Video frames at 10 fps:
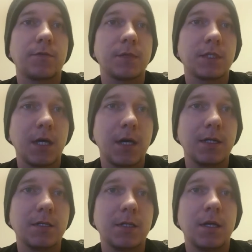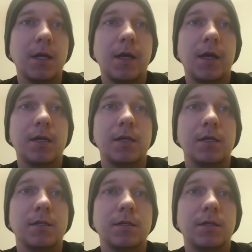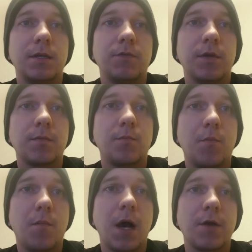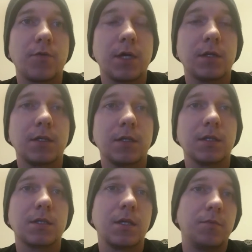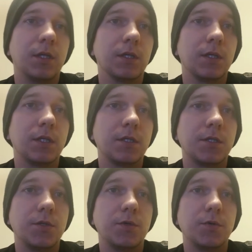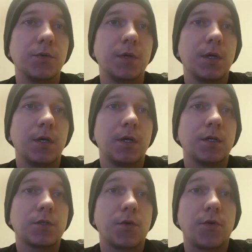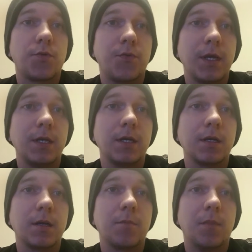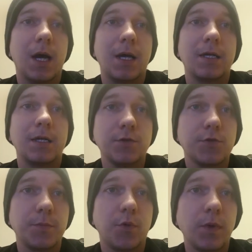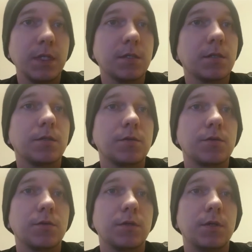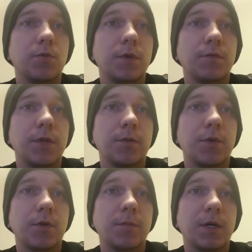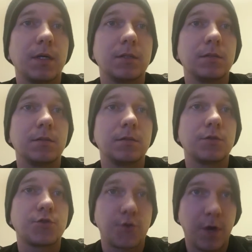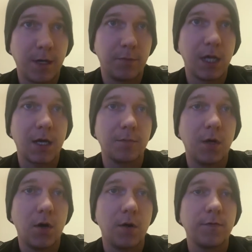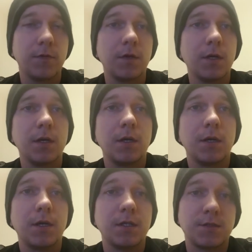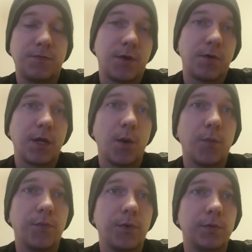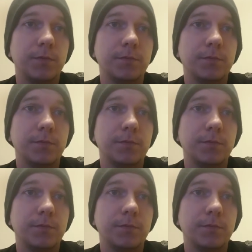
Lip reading: from the sides and giving my Reunculus the ability to start defending my entry points should one of their Pokemon try to block them off is very helpful.